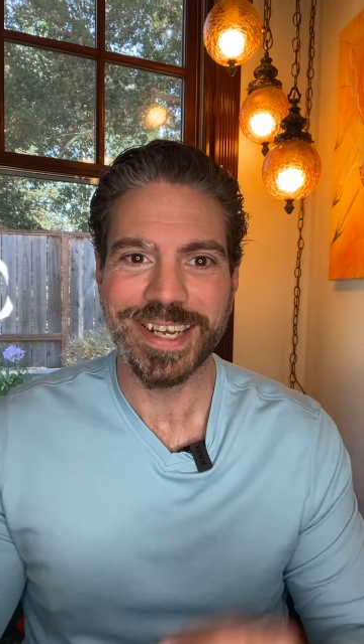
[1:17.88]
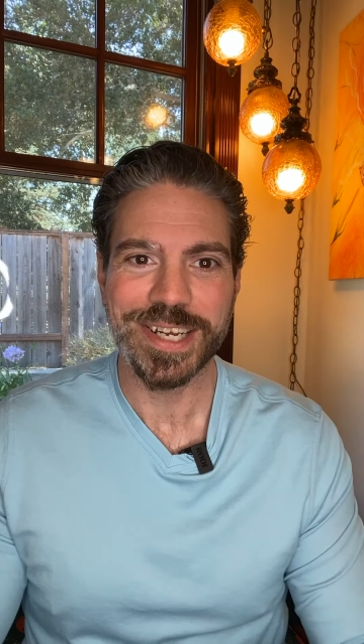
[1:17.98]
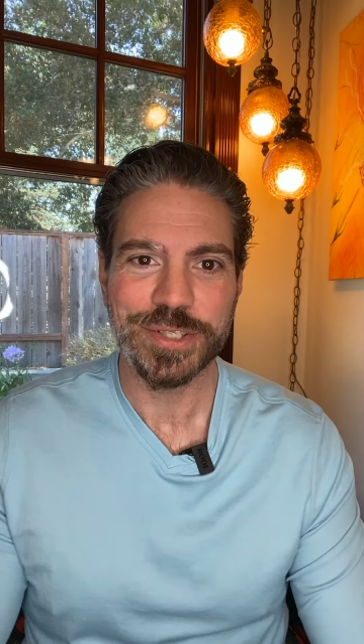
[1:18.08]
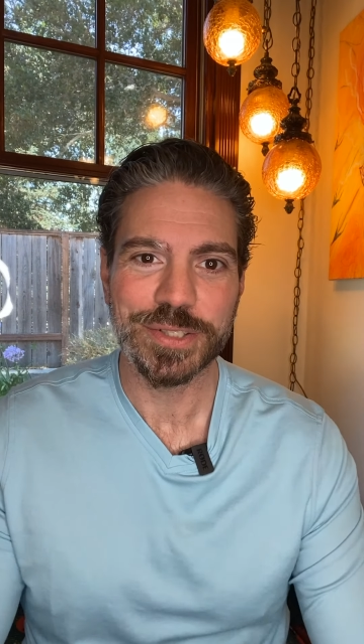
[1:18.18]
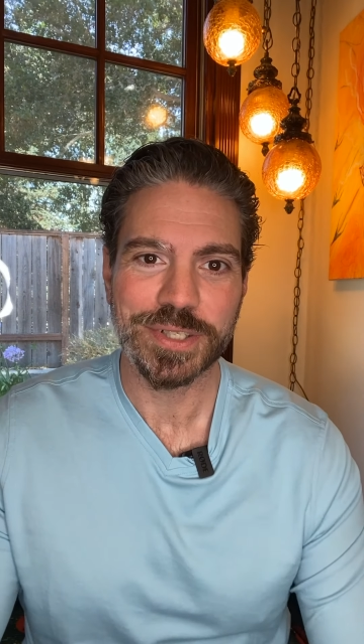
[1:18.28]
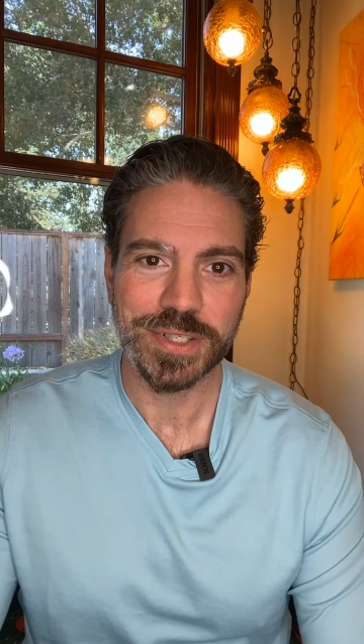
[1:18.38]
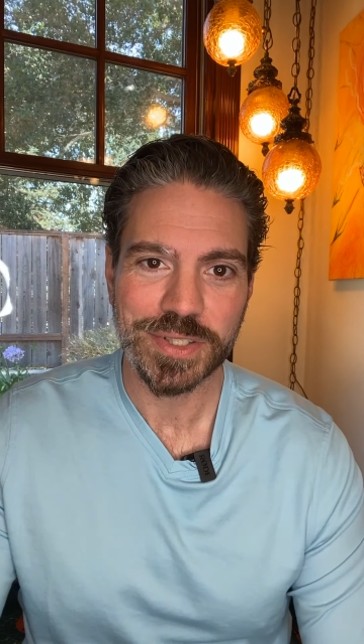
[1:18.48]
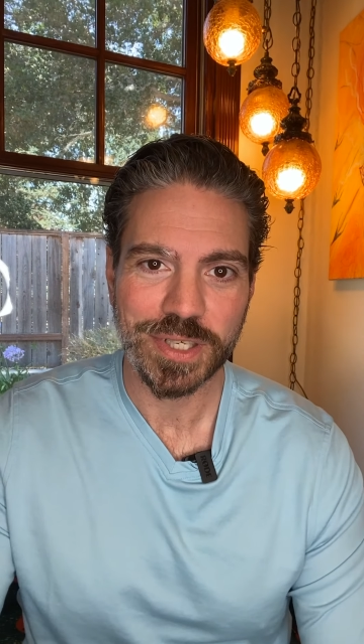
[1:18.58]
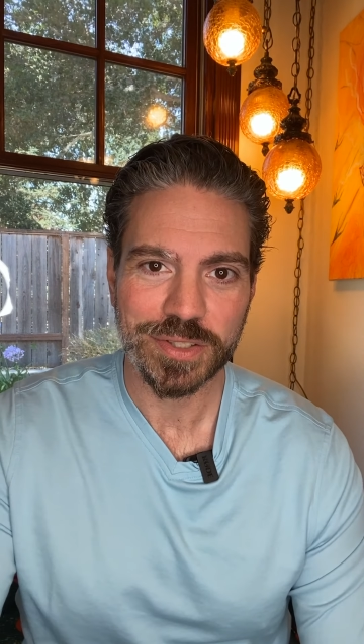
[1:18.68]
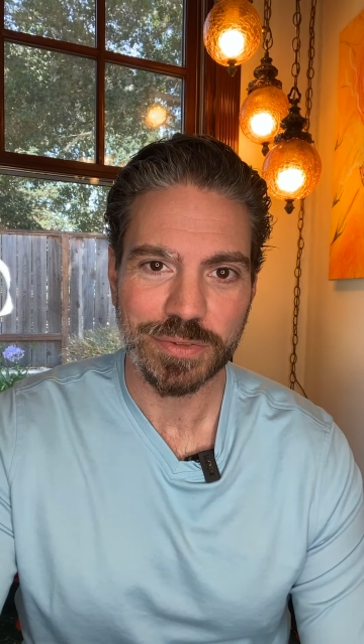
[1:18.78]
agent to
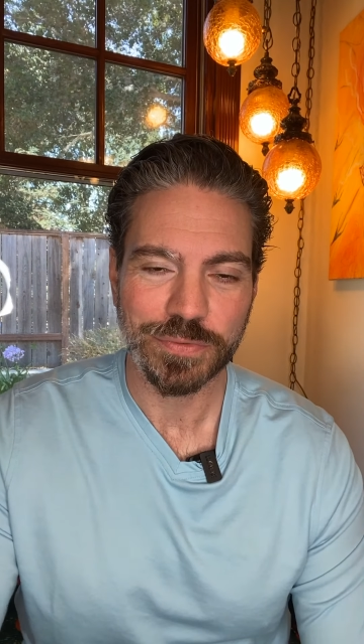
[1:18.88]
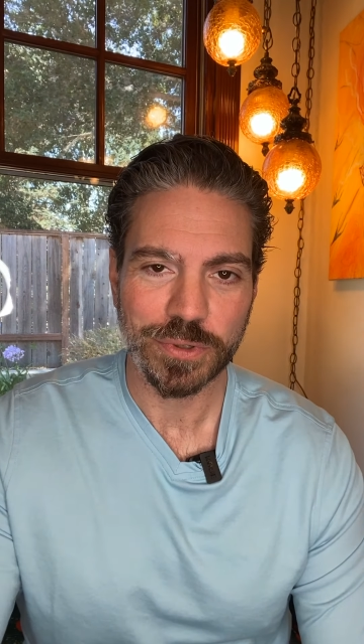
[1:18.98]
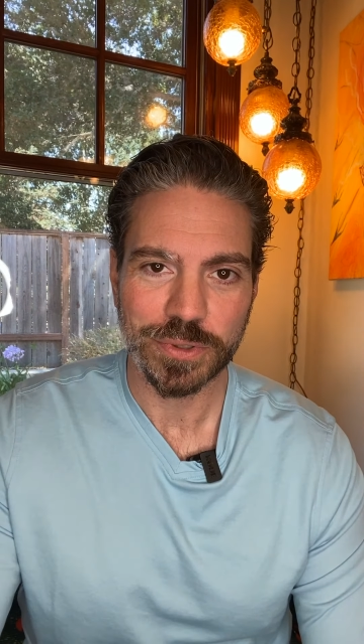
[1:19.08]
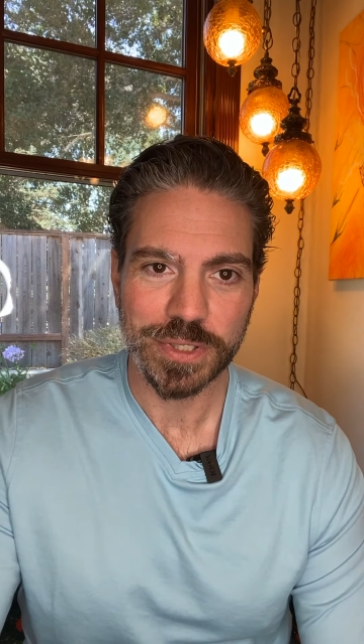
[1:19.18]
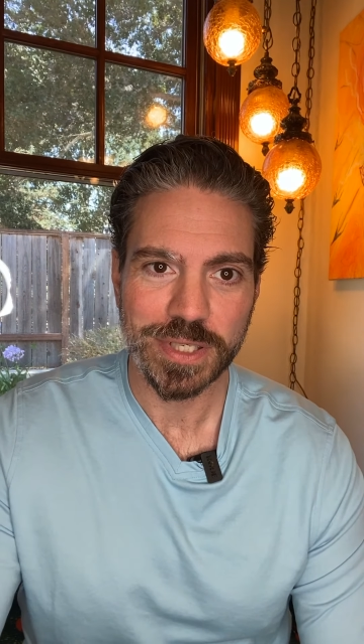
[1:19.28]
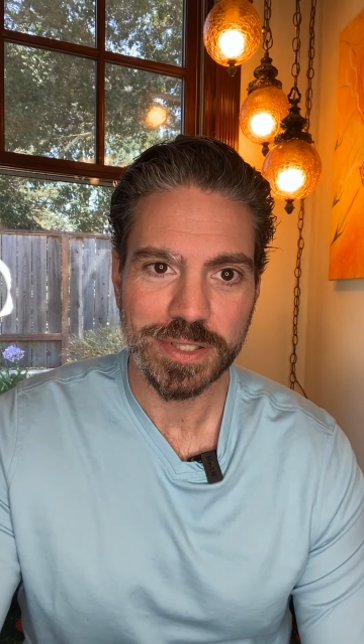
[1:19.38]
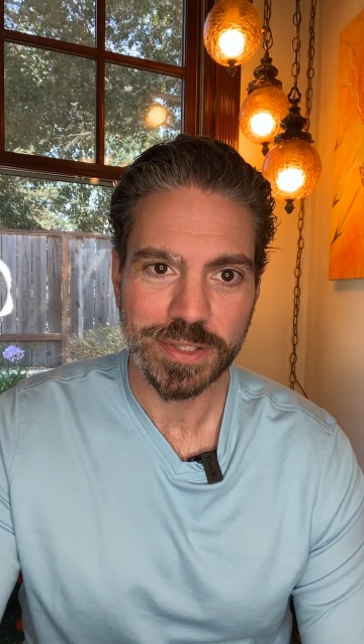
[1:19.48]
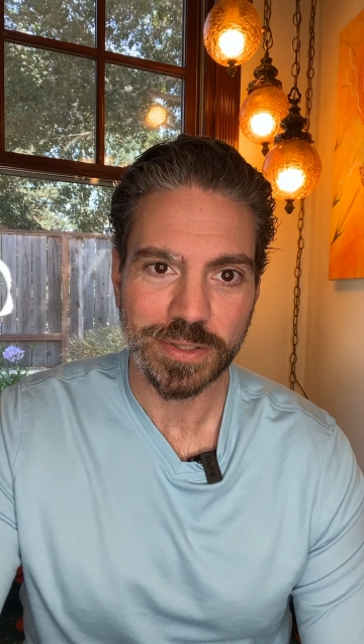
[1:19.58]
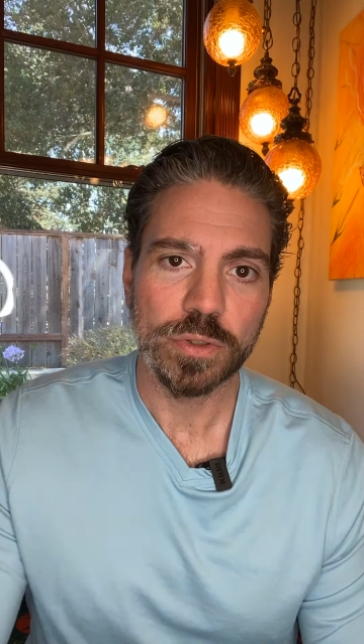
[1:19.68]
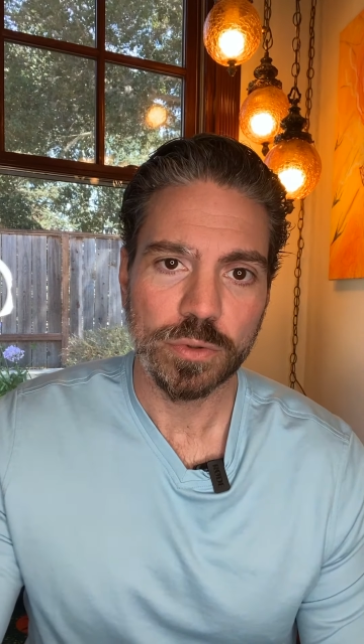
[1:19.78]
discuss them further detail.